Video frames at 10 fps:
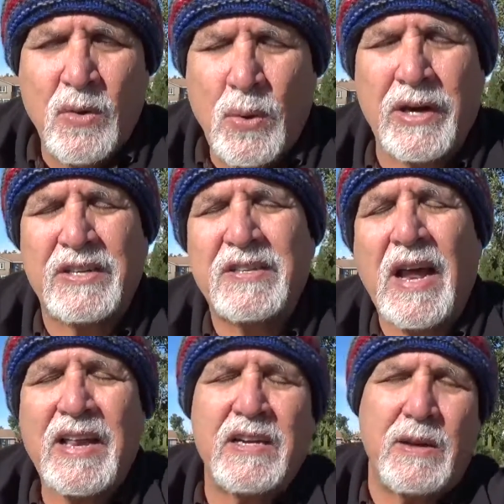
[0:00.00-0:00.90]
we're
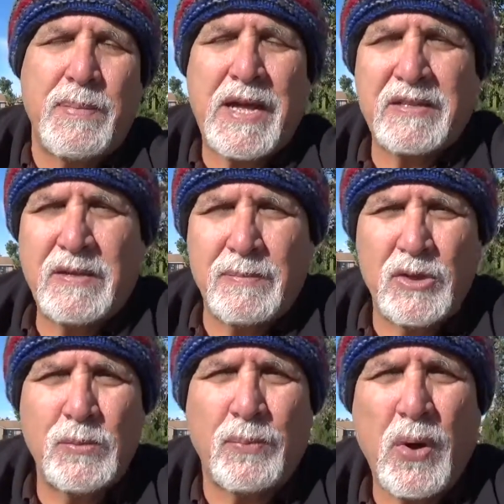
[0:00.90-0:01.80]
excited about some
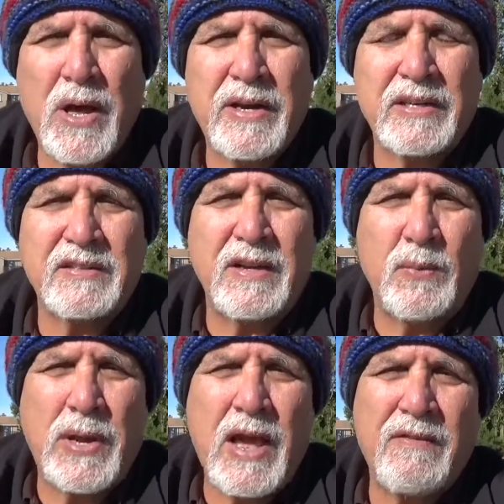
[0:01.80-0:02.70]
new products that
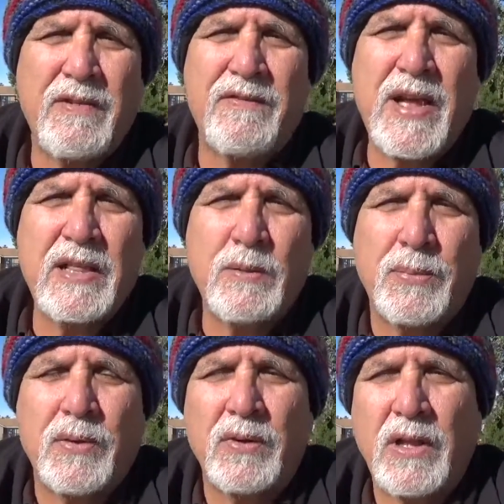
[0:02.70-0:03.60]
we have
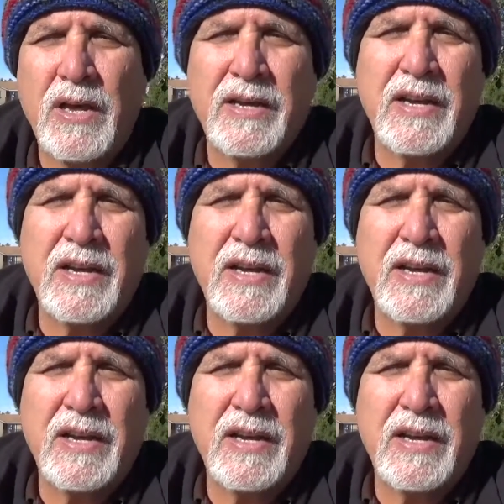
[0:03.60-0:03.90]
available,